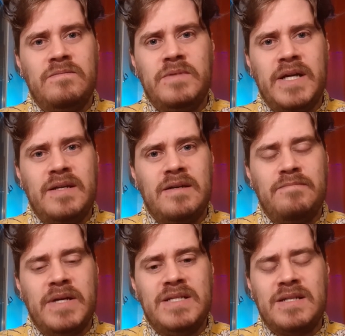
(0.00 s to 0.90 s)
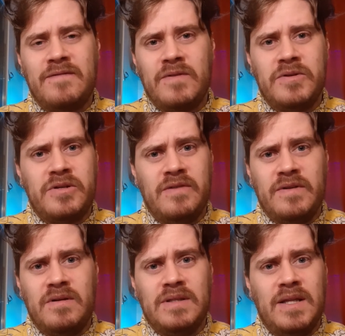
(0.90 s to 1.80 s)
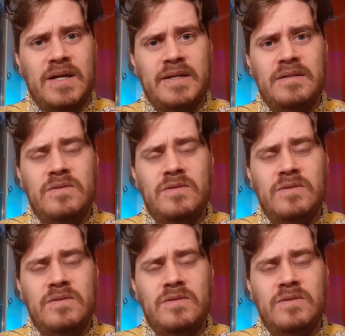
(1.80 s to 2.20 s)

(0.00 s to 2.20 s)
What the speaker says: get a basic version of it online.